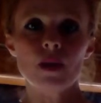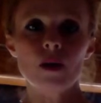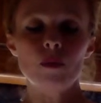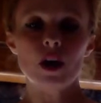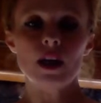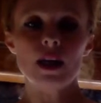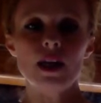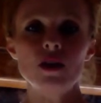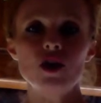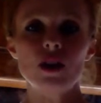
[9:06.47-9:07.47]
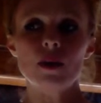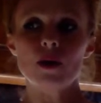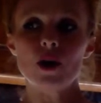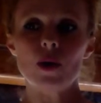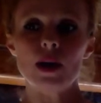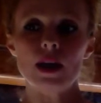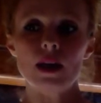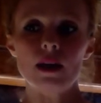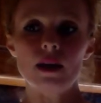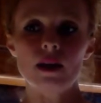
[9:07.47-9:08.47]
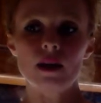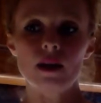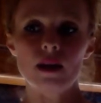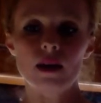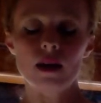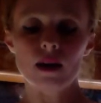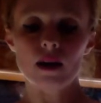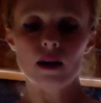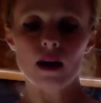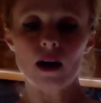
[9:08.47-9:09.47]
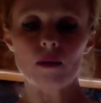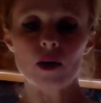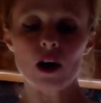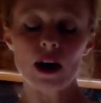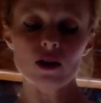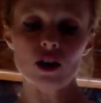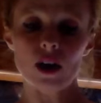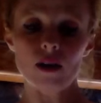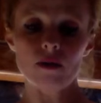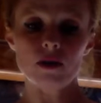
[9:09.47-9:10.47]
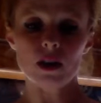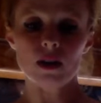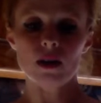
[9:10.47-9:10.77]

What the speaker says: But on occasion, they were going in, or actually often,